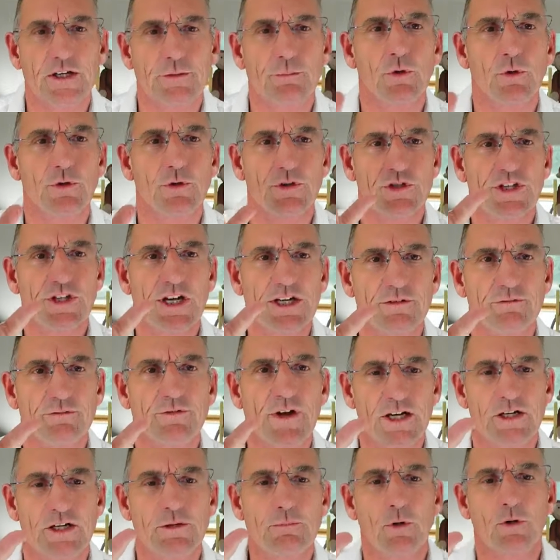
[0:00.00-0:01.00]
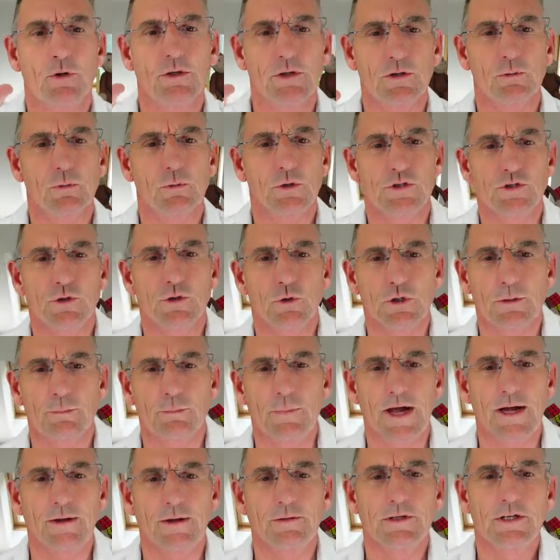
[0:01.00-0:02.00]
point, the second value point I want to talk
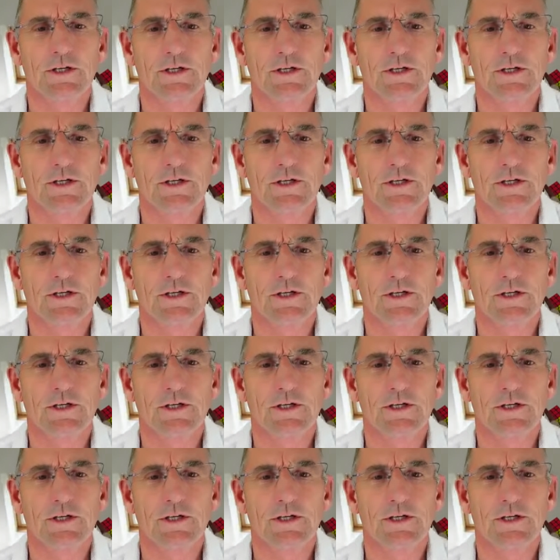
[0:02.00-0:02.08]
about.